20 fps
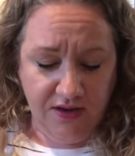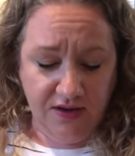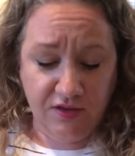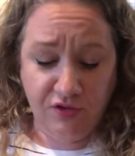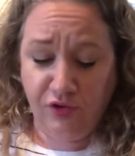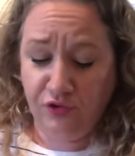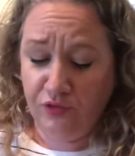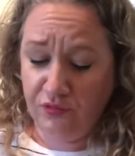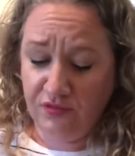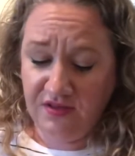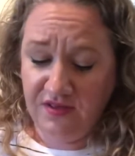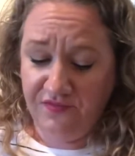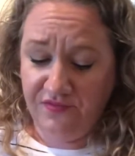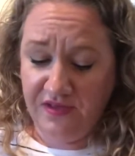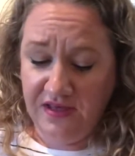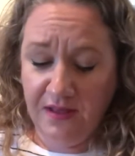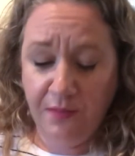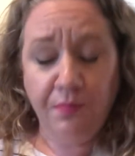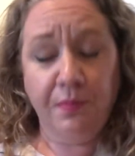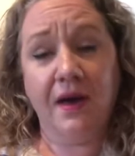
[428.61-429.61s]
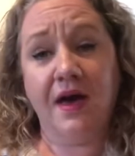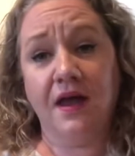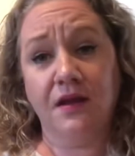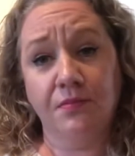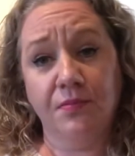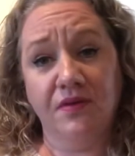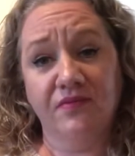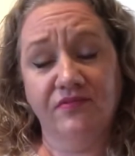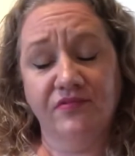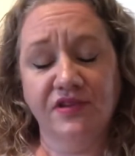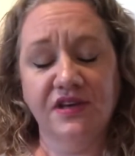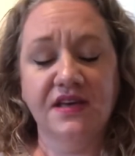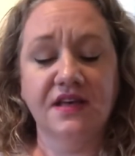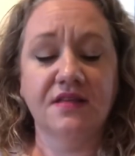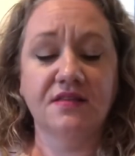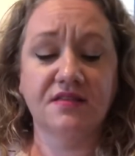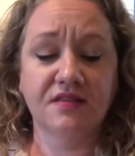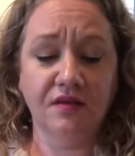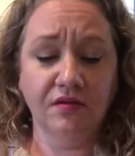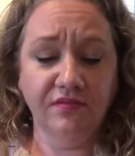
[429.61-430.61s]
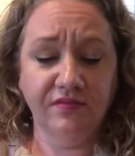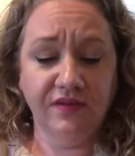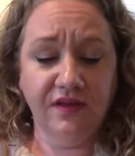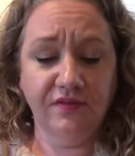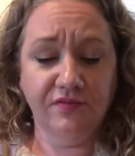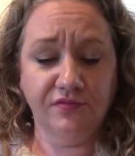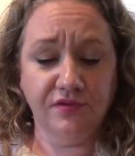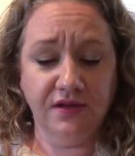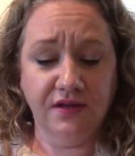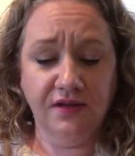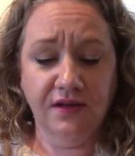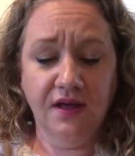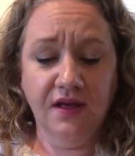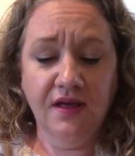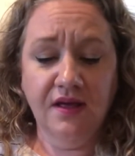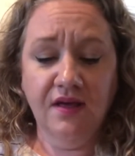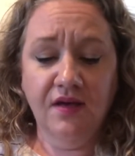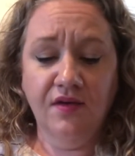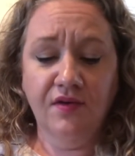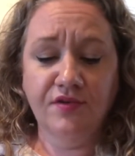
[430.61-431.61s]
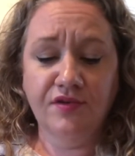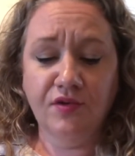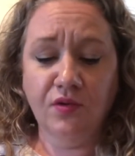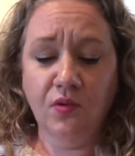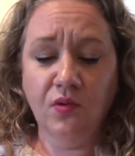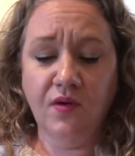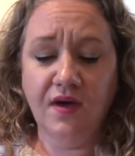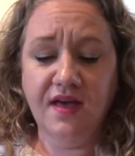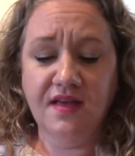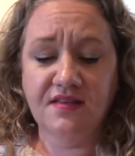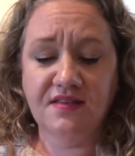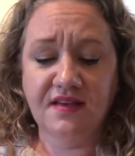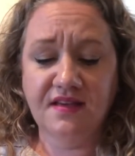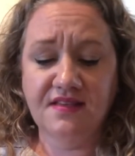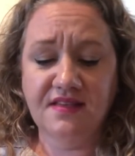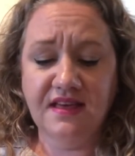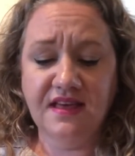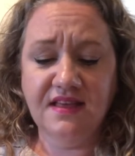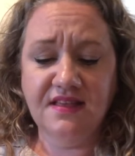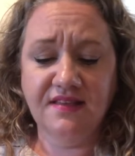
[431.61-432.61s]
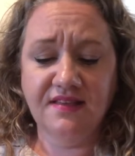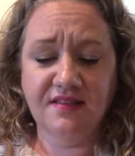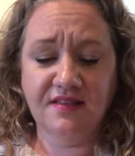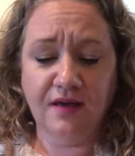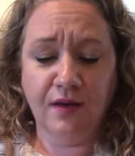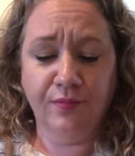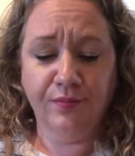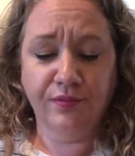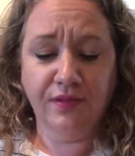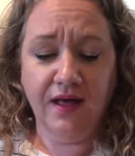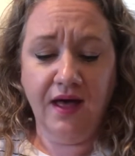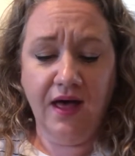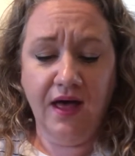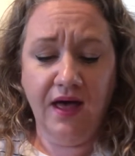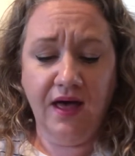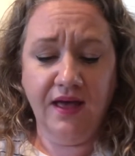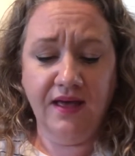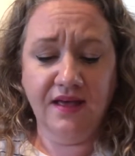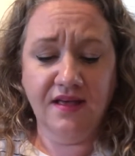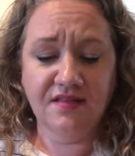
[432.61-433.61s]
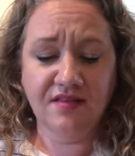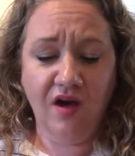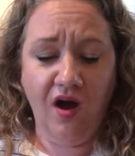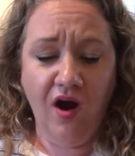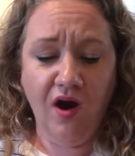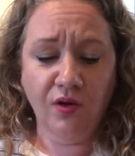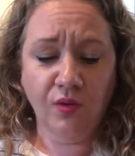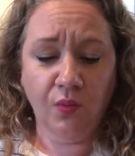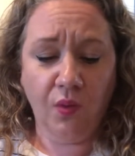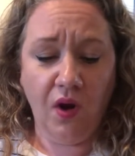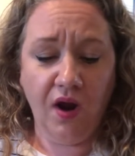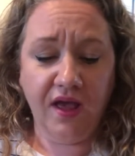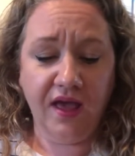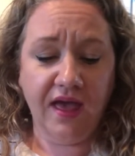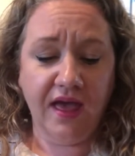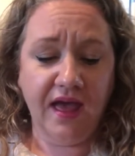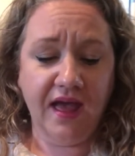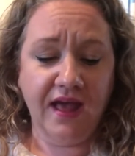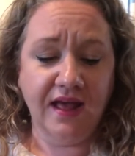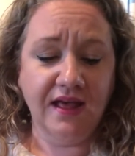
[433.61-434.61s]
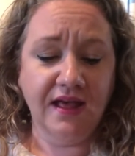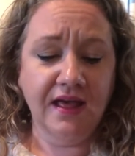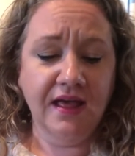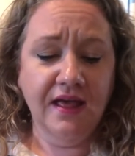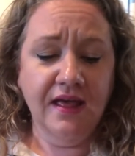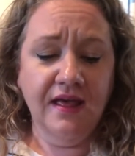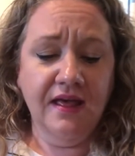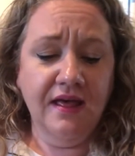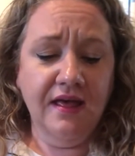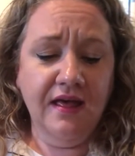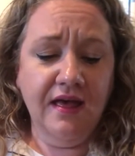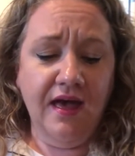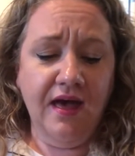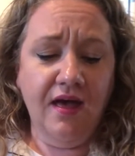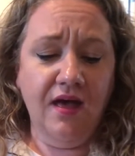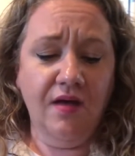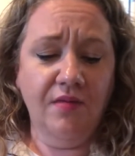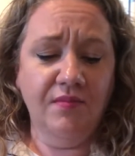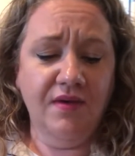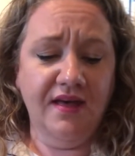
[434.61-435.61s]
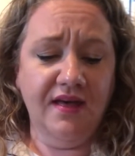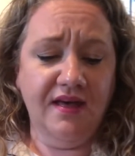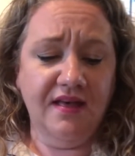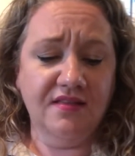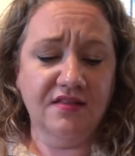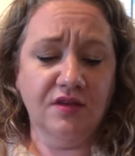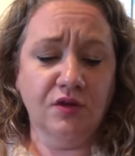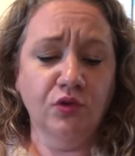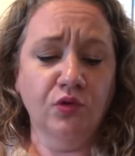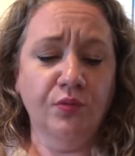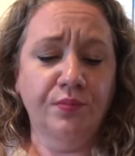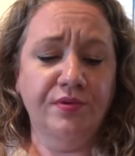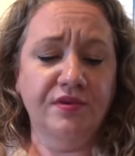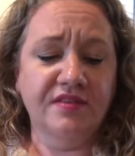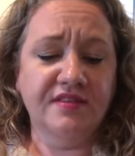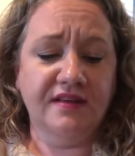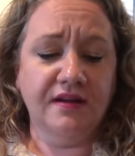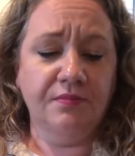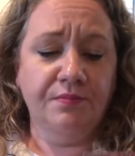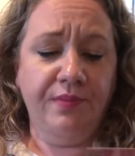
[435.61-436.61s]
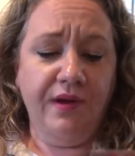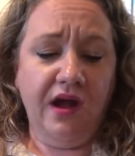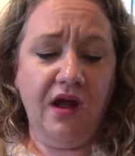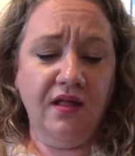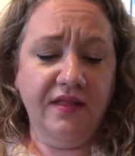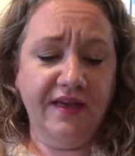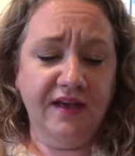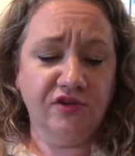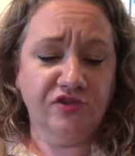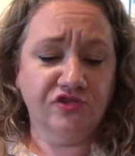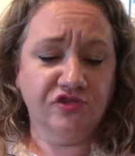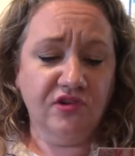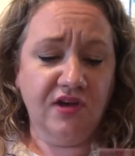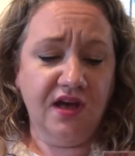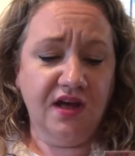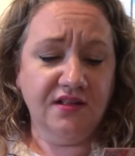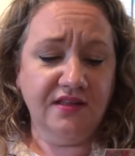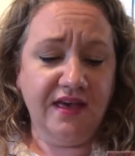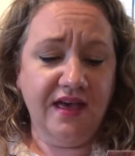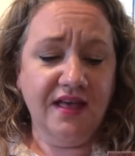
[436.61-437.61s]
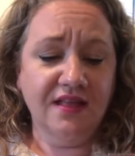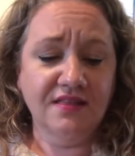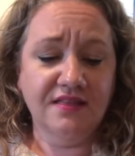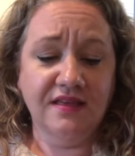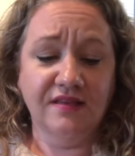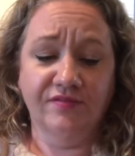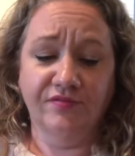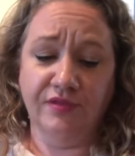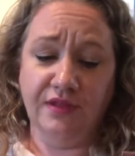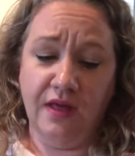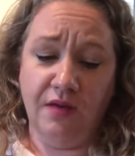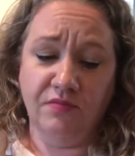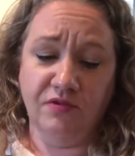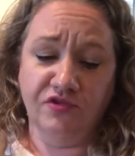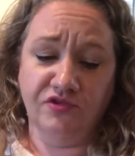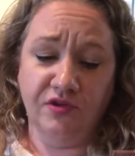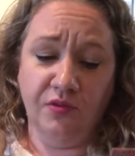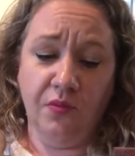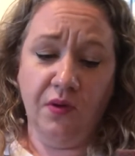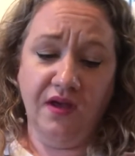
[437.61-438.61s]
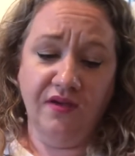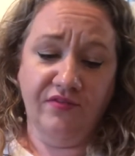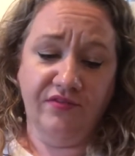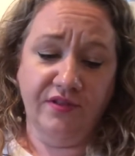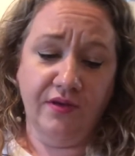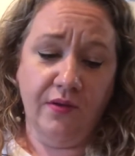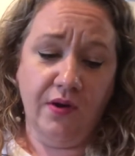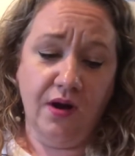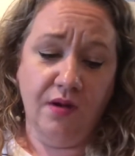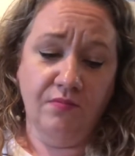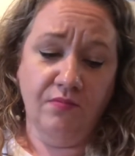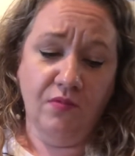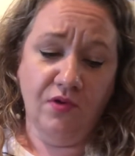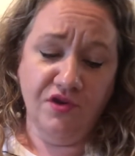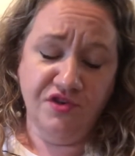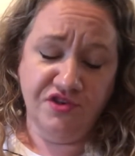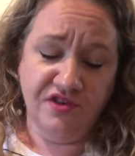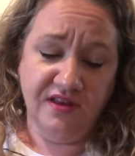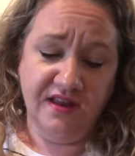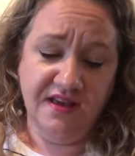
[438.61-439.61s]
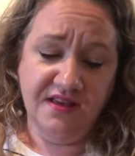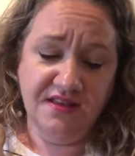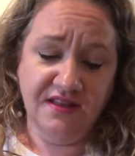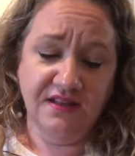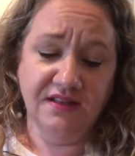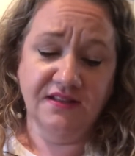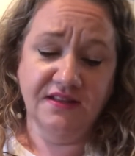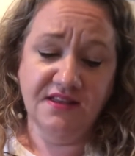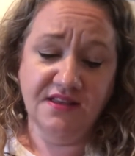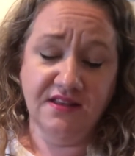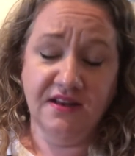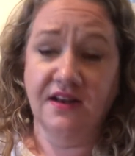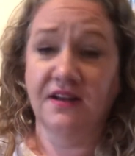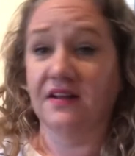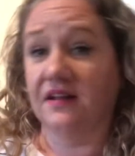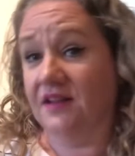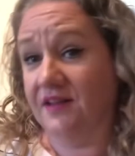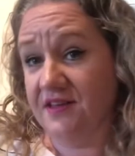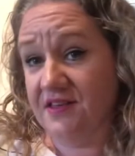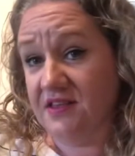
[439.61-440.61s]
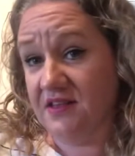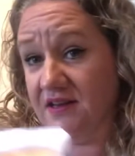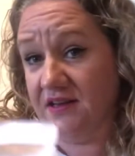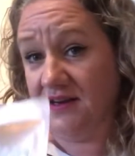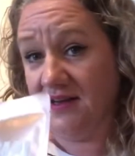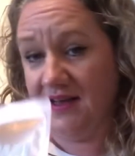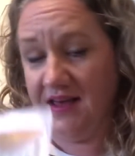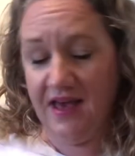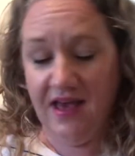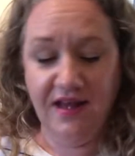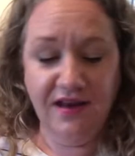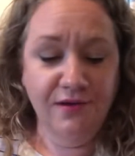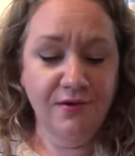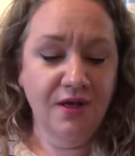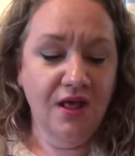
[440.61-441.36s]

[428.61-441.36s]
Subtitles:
It's cruelty free, paraben free and sulfate free. So it says easy to apply, it's hard working, it has glow boosting pearl extract, anti-inflammatory white flour and moisturising glycerin again.